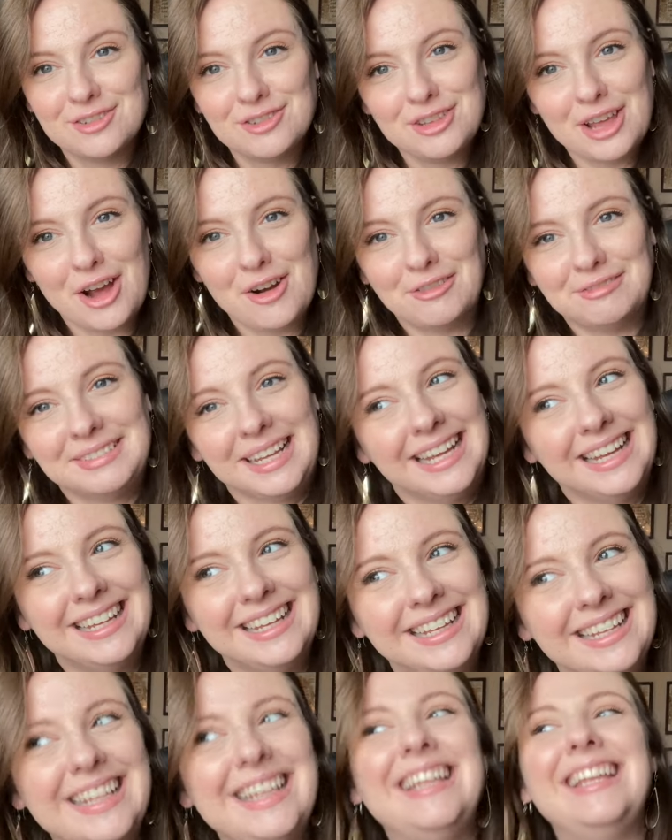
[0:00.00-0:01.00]
So
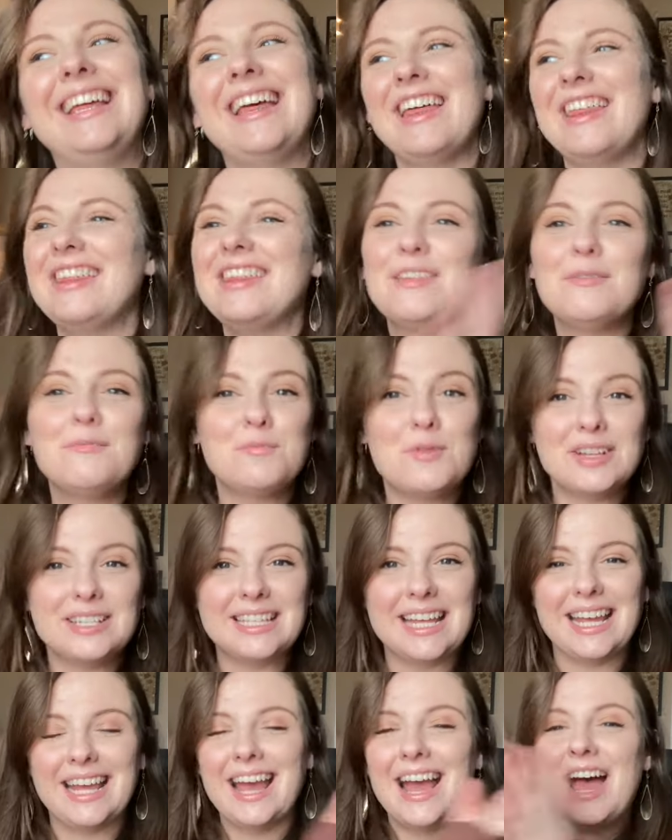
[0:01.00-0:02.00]
we'll
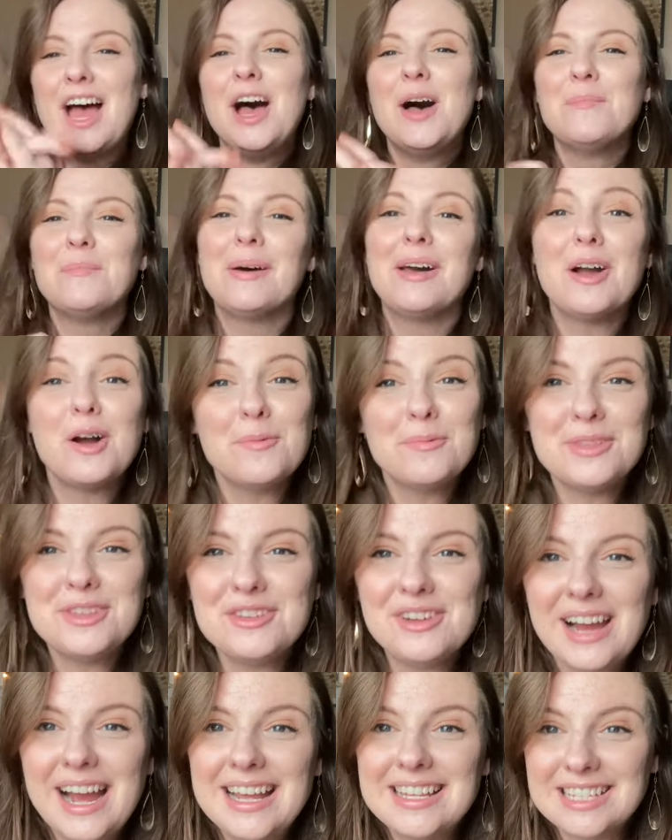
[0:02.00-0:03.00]
see. But I hope that
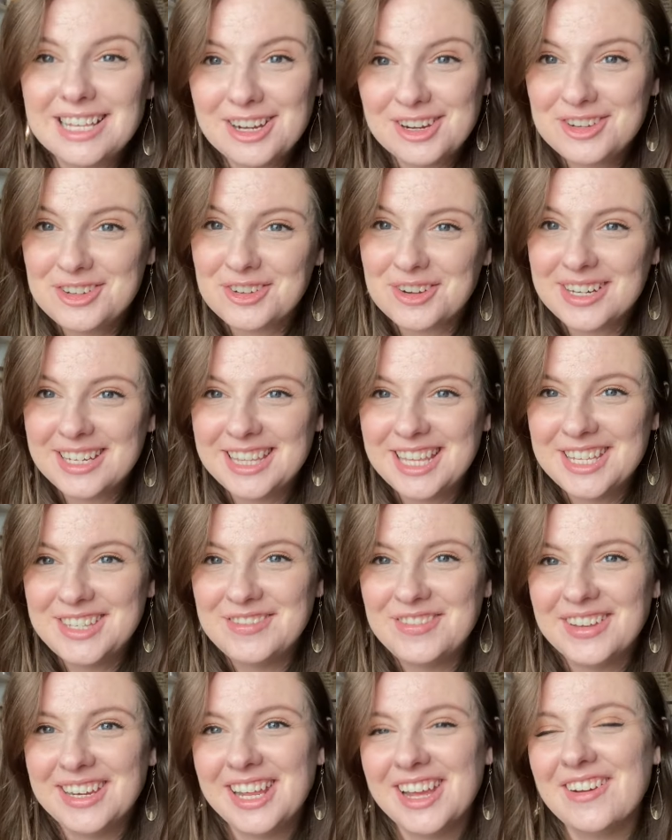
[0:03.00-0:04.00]
you guys enjoyed this
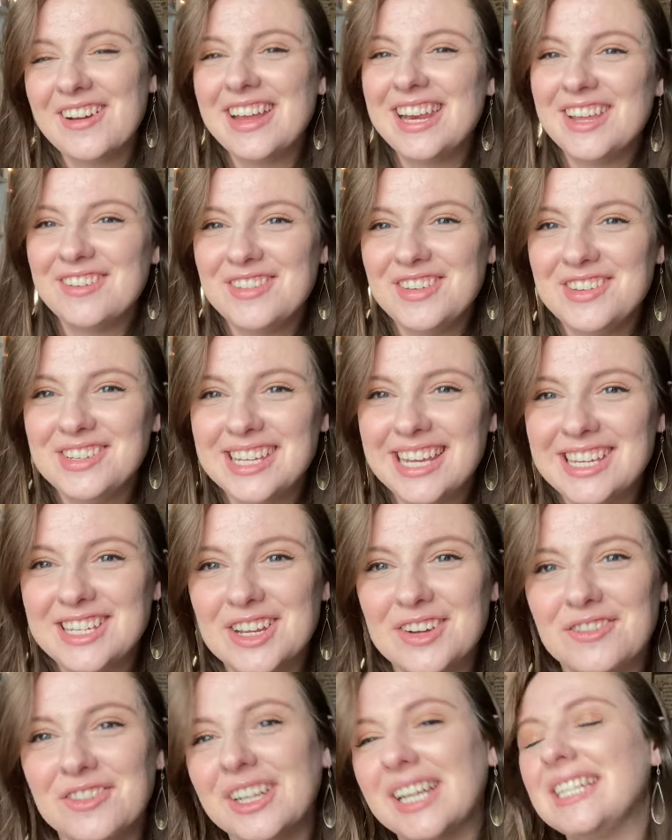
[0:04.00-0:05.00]
video, and if you did,
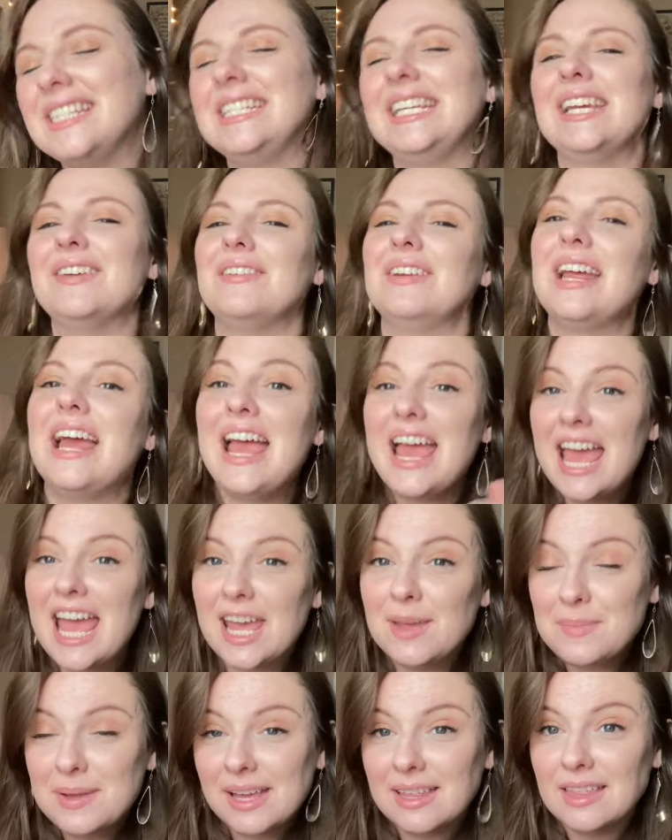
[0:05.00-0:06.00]
don't forget to give it
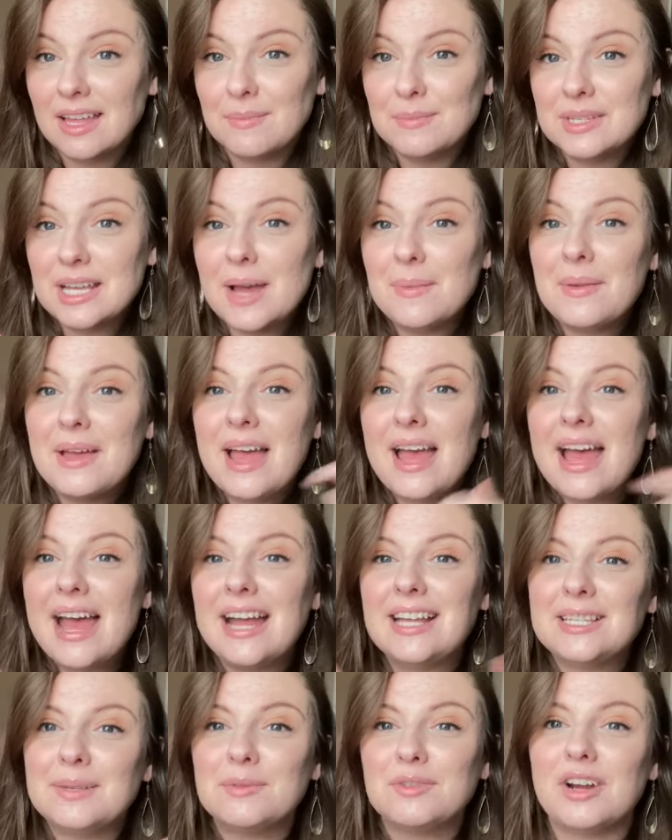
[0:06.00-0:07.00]
a big thumbs up
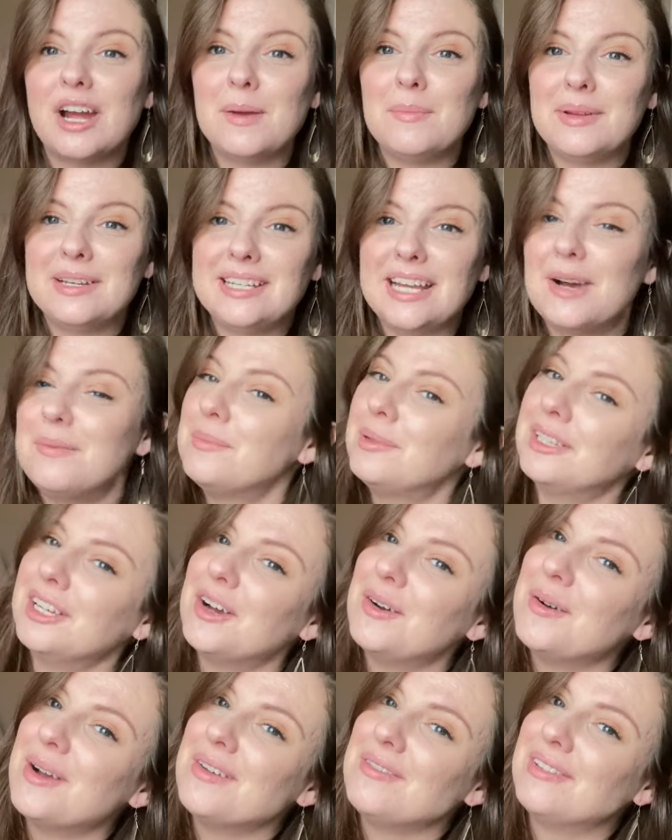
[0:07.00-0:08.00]
and subscribe down
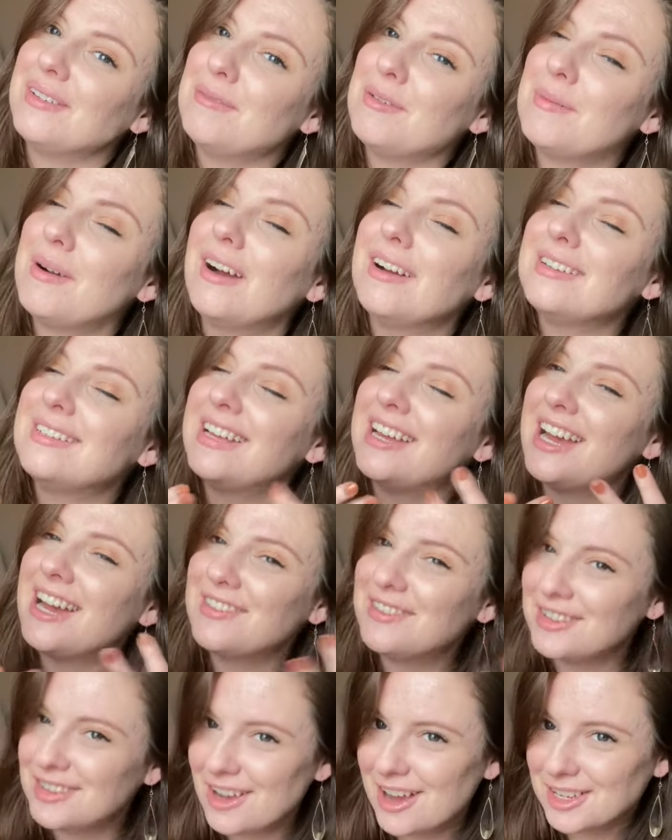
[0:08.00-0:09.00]
below if you'll be part
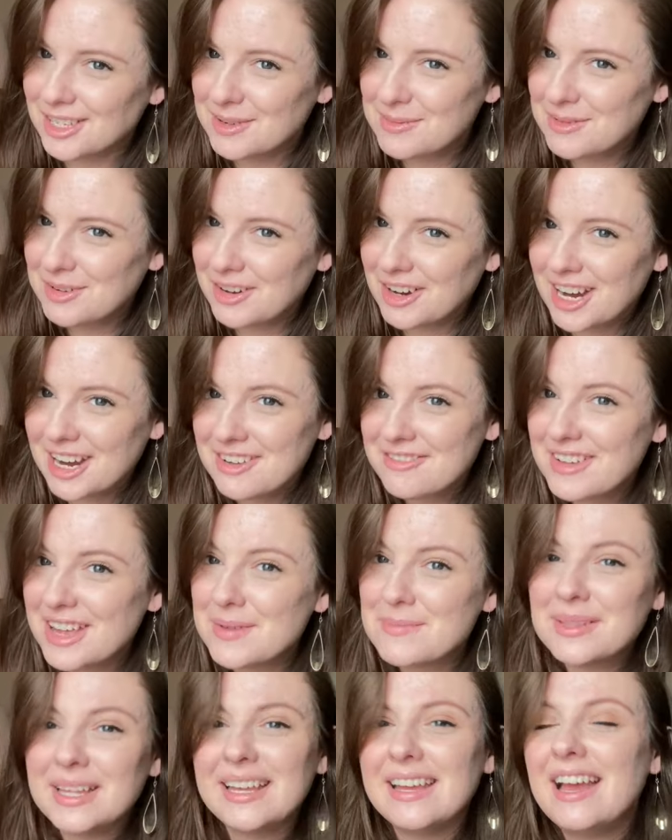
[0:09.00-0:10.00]
of this awesome grind
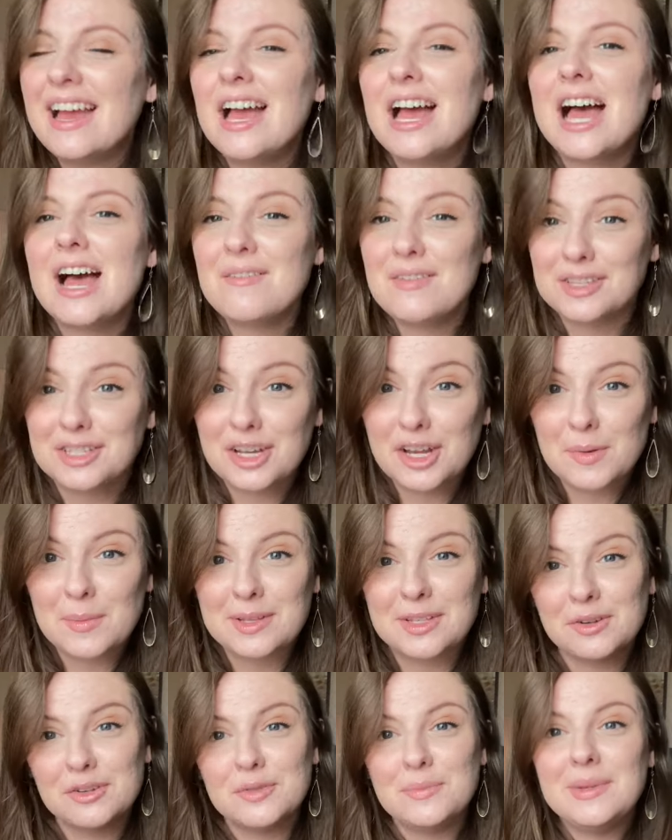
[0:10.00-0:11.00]
family. I've also got all my
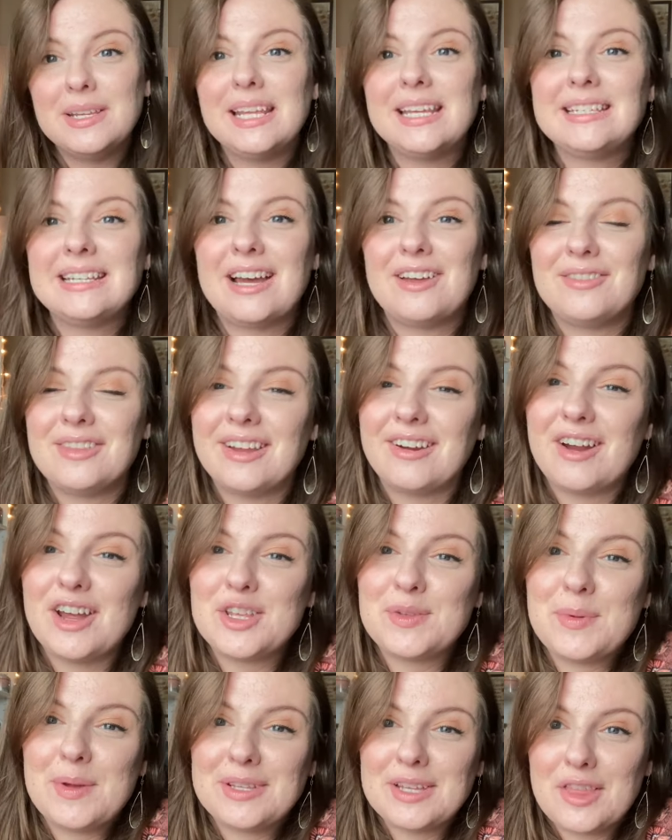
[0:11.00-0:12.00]
social media down there,
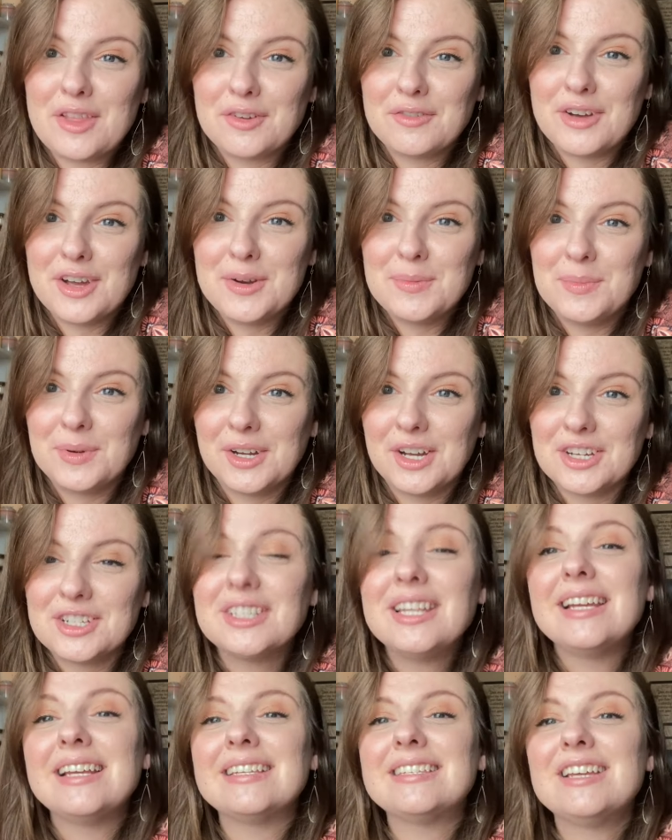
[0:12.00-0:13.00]
as well as other fun bookish
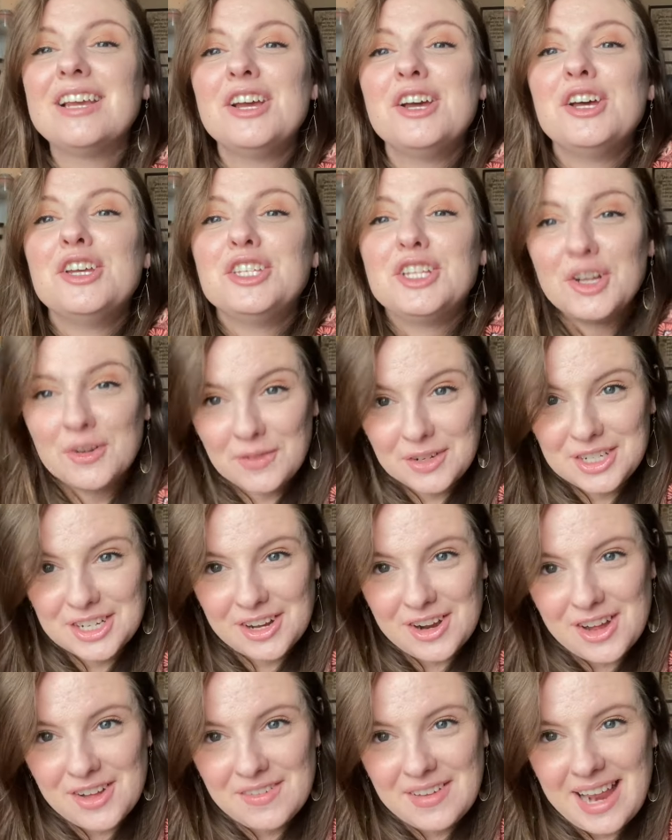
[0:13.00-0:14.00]
links, so remember to
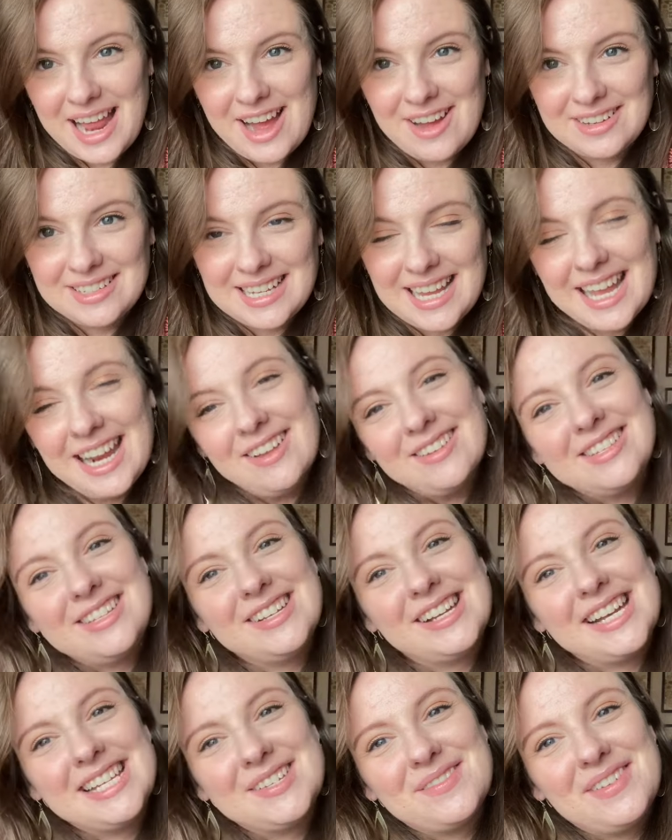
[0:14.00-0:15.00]
check all that out, and I'll see
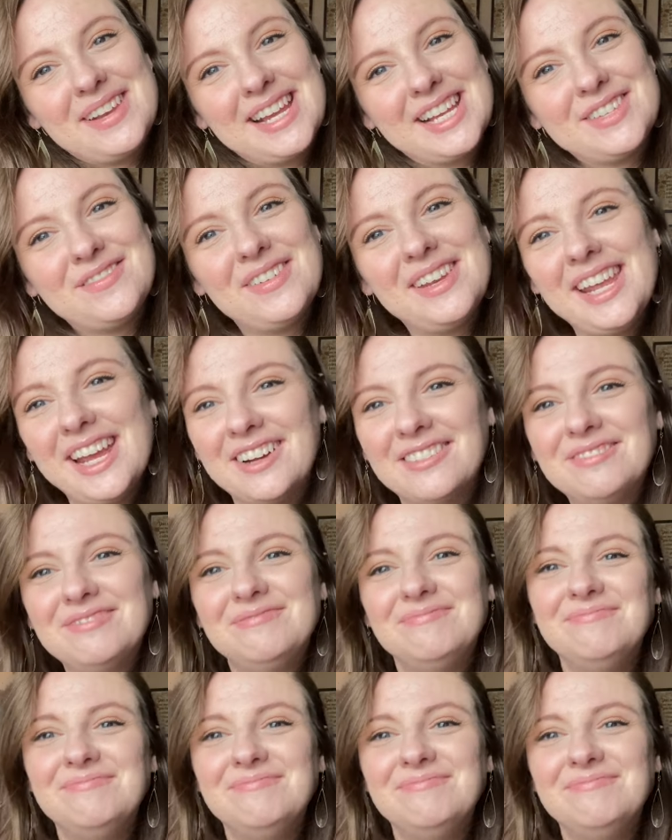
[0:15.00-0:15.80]
you guys in my next video.